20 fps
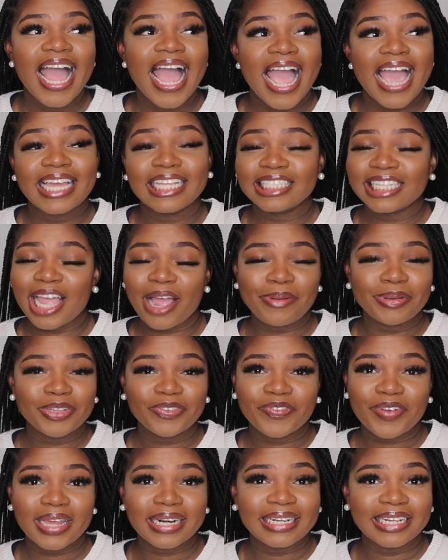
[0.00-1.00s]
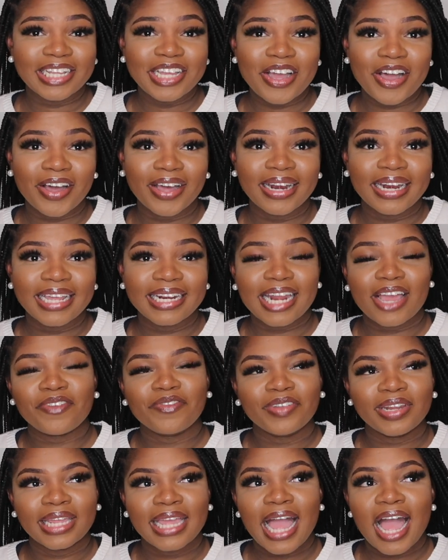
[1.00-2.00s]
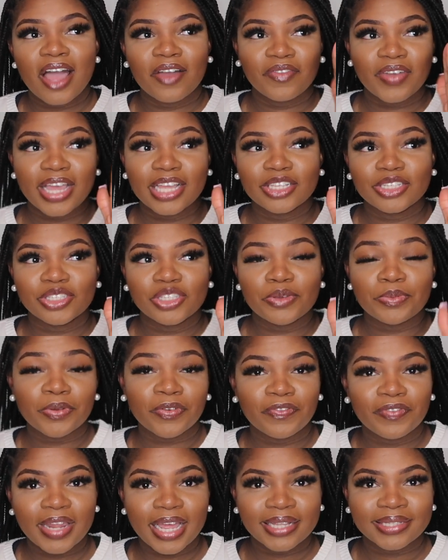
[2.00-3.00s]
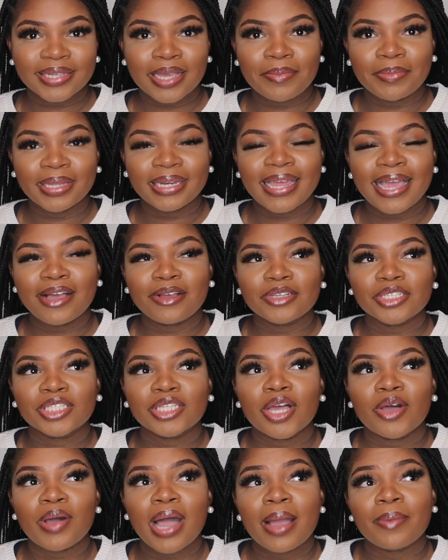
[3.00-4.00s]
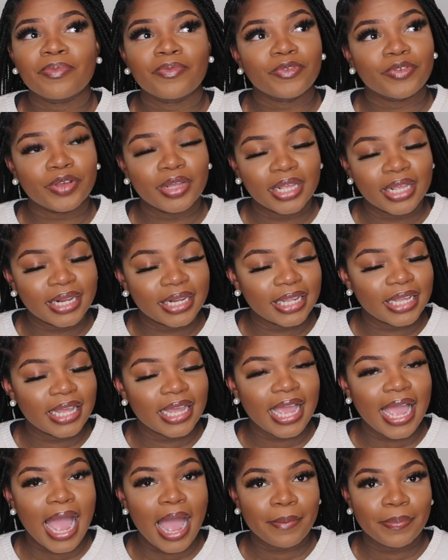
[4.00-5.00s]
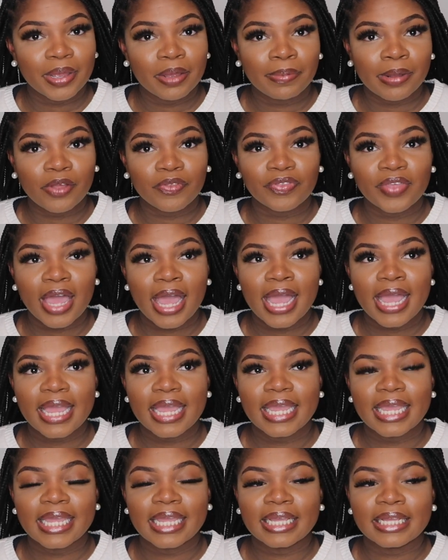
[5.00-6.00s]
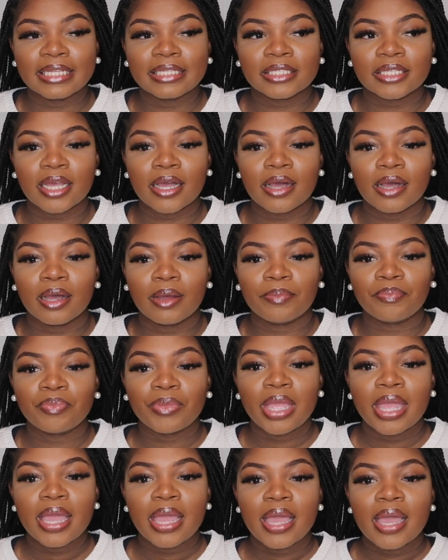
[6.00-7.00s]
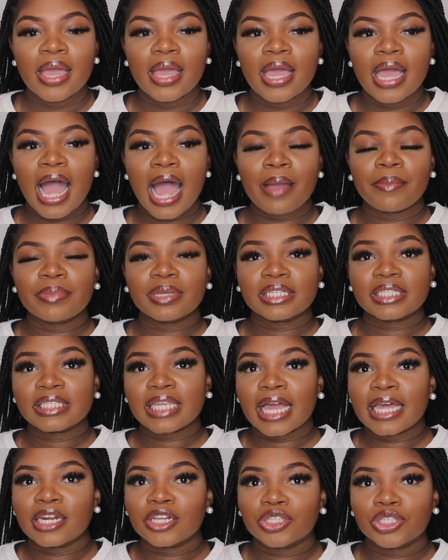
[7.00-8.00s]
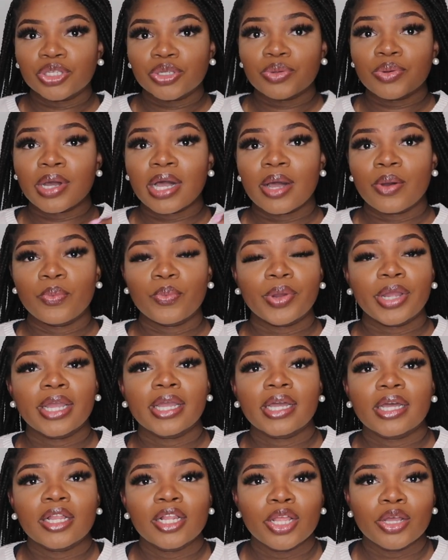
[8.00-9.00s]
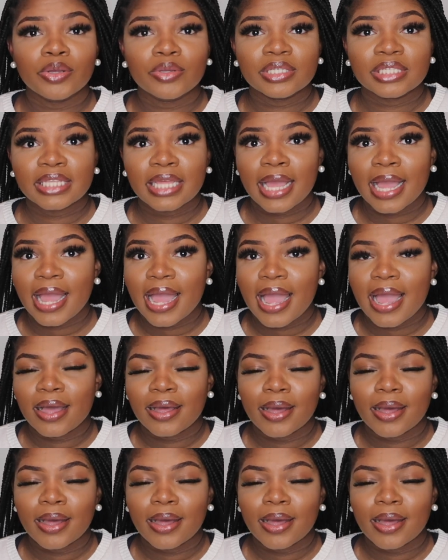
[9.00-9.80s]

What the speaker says: And now it's finally gone, and I really have a super flat tummy now, so I'm really happy about that. And I'm excited to wear clothes that